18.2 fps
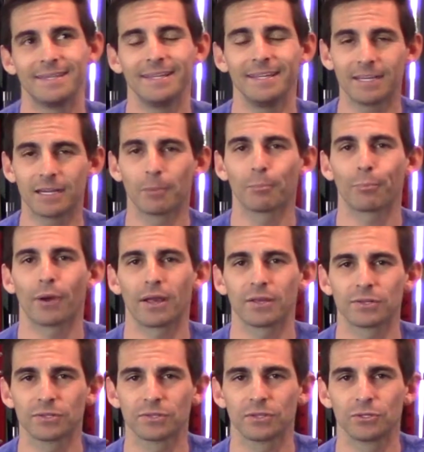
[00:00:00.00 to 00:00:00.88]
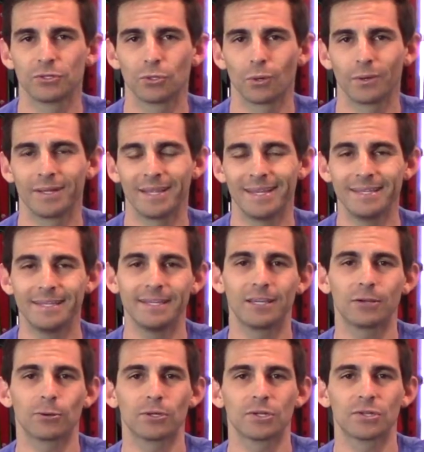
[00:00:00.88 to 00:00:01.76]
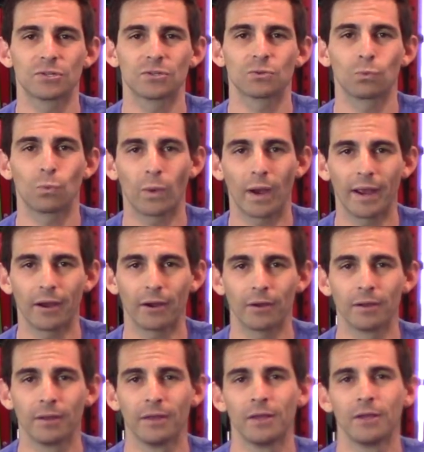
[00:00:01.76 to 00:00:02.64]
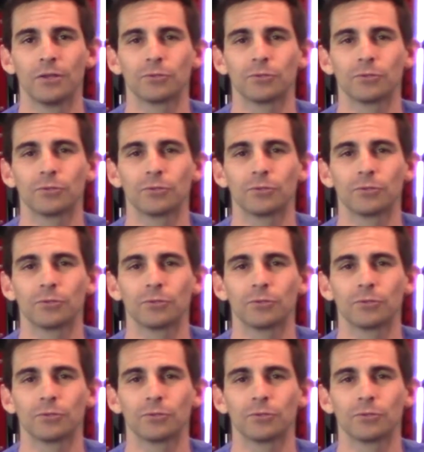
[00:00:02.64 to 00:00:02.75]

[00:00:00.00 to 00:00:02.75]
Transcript: decompresses the joint and decreases wear.